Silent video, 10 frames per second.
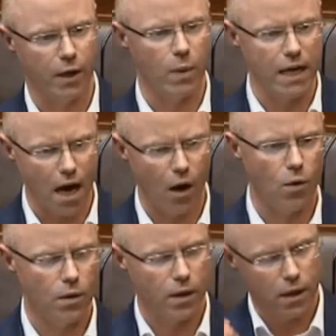We know
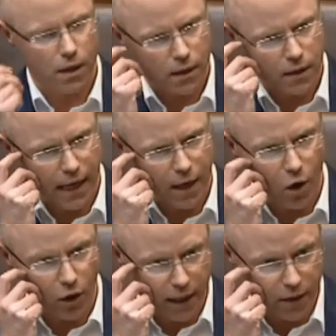that
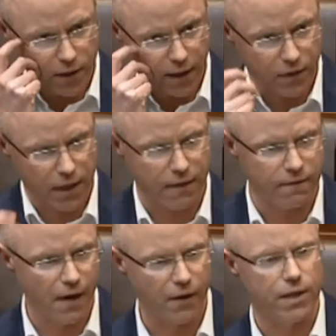hauliers have seen
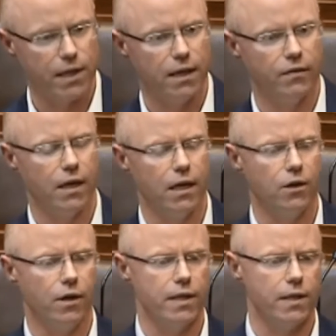very significant
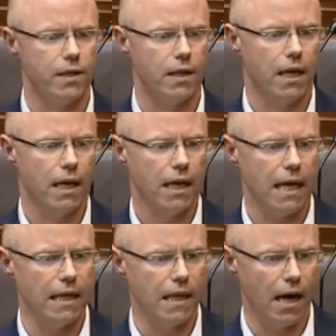increases
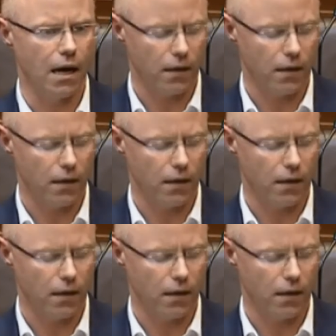in their